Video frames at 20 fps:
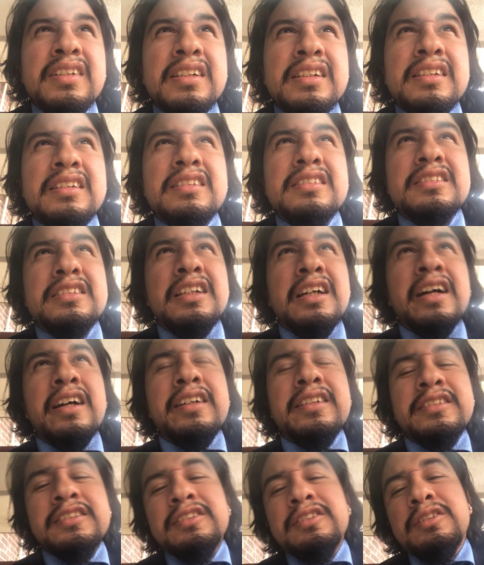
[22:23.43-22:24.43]
Cause God
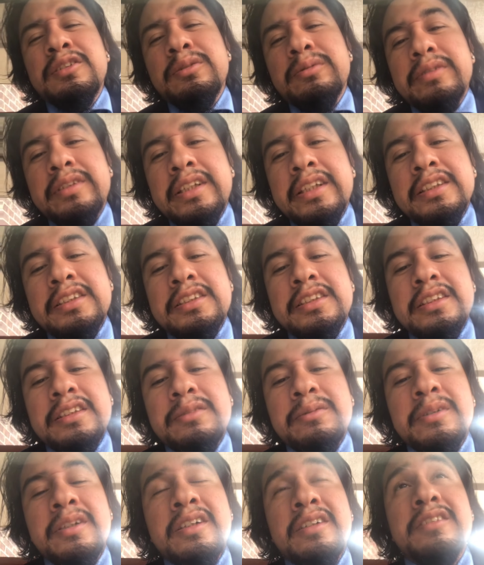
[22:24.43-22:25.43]
isn't cool with that shit.
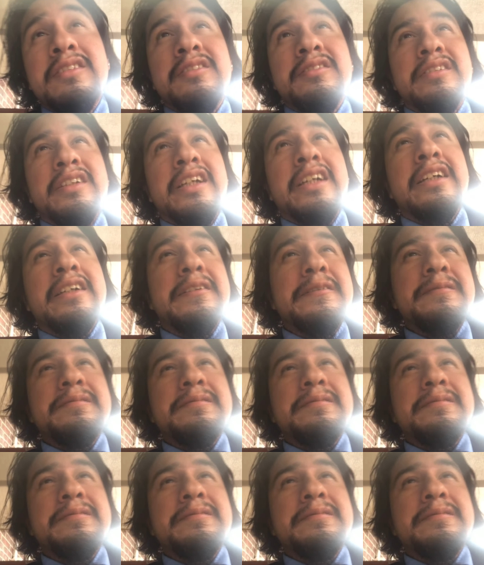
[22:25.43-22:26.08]
We all know that.